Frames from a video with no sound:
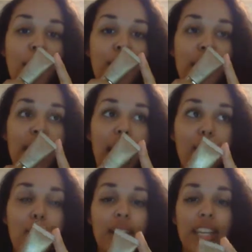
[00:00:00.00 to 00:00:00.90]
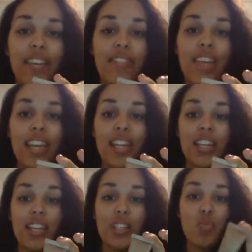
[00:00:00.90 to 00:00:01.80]
But I believe that it
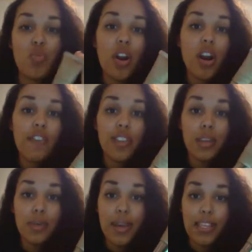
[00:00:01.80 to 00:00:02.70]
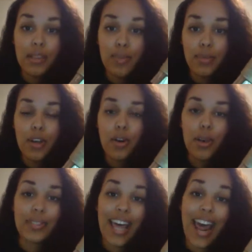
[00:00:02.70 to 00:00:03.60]
is one of the best BB
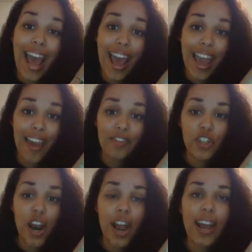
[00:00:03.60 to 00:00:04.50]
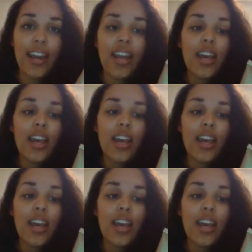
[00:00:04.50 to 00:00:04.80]
creams that I have tried.